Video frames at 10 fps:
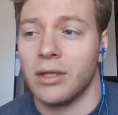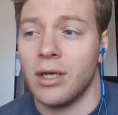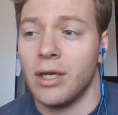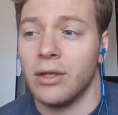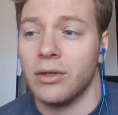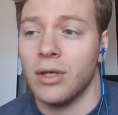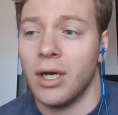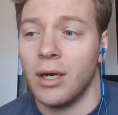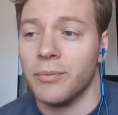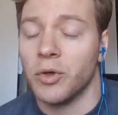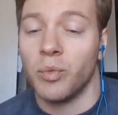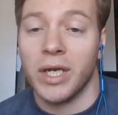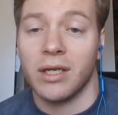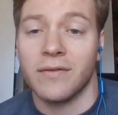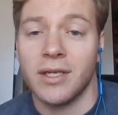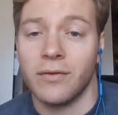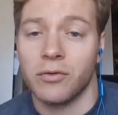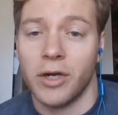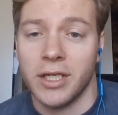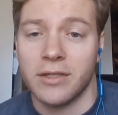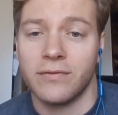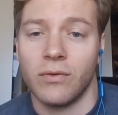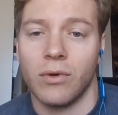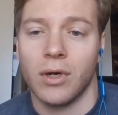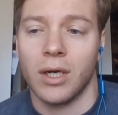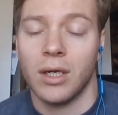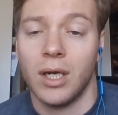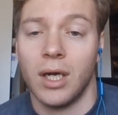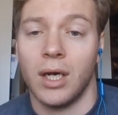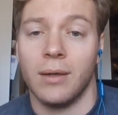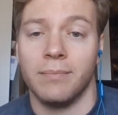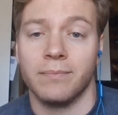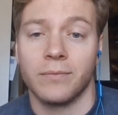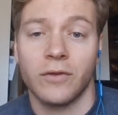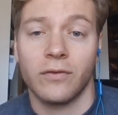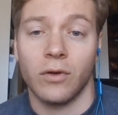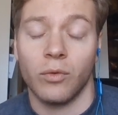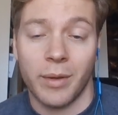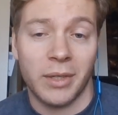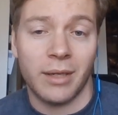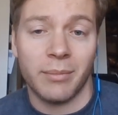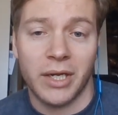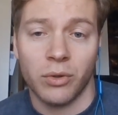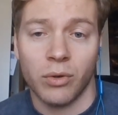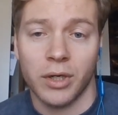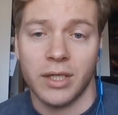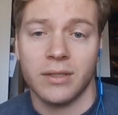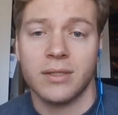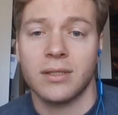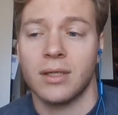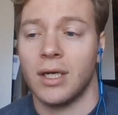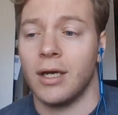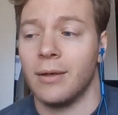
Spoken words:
the winning of civil rights for women and minorities,